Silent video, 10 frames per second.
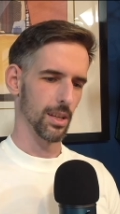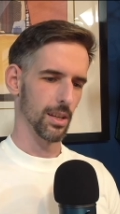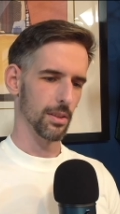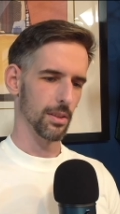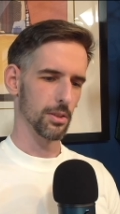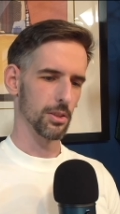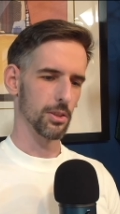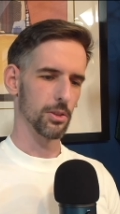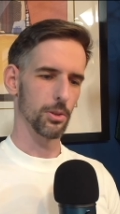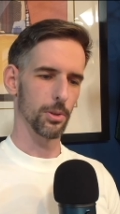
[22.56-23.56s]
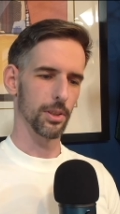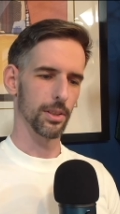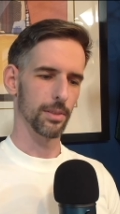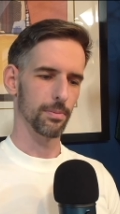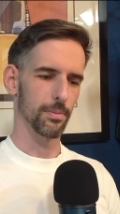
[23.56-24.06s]
This is the
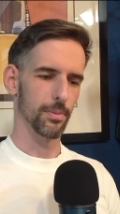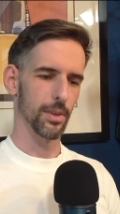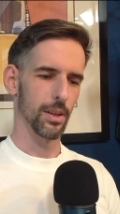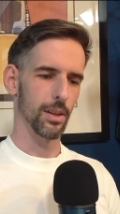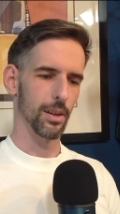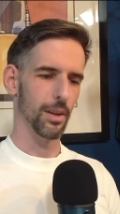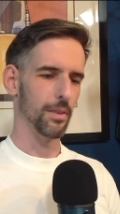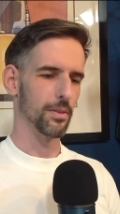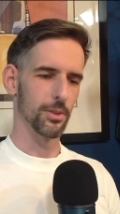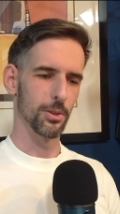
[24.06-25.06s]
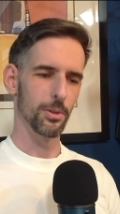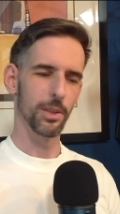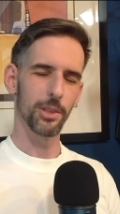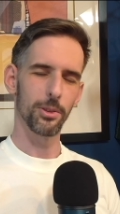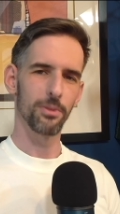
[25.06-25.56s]
story of the
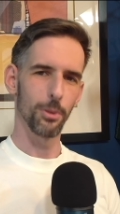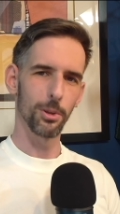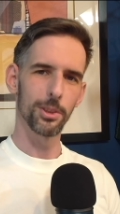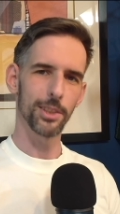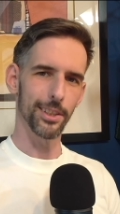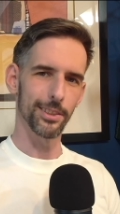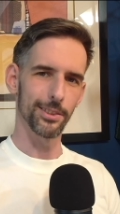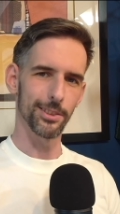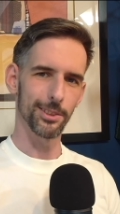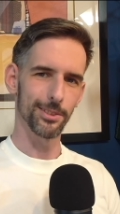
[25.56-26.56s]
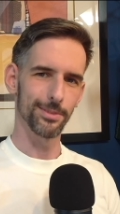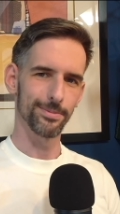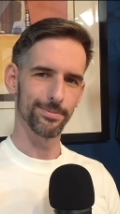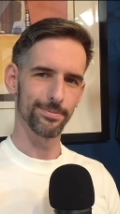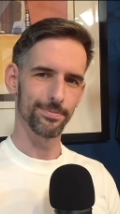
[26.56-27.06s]
200 foreskins
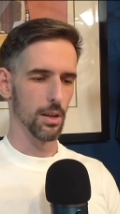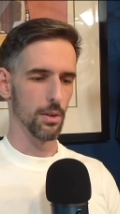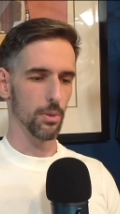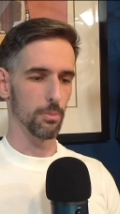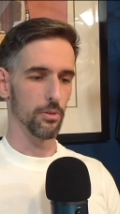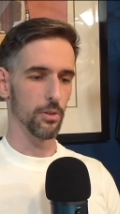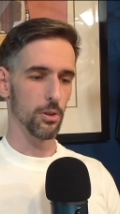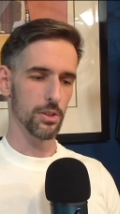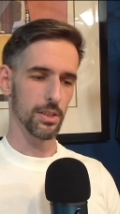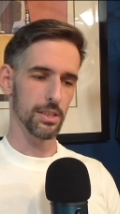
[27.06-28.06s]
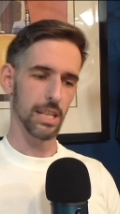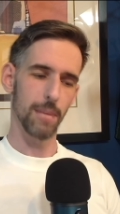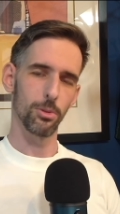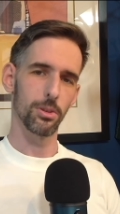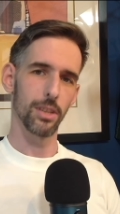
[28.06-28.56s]
from 1
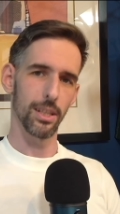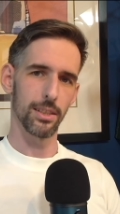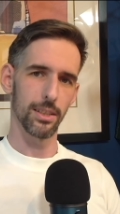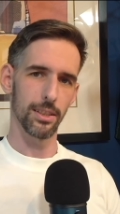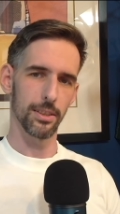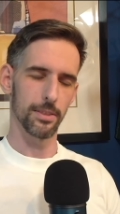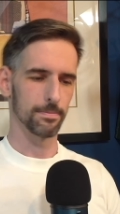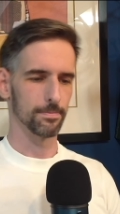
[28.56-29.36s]
Samuel 18.